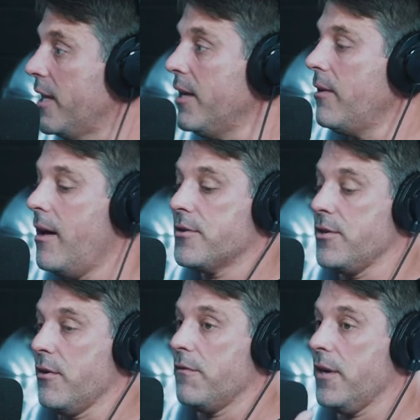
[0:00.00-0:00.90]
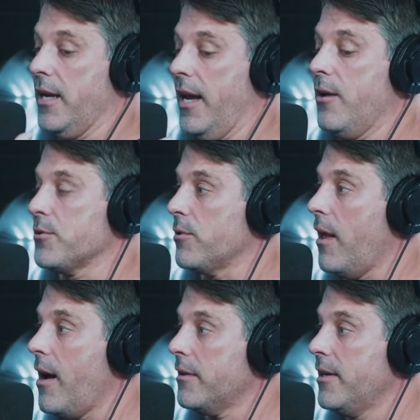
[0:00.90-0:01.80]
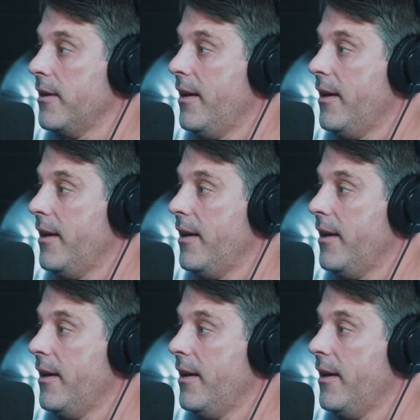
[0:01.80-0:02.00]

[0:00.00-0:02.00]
and heel locks, and your fucking ankles are locked.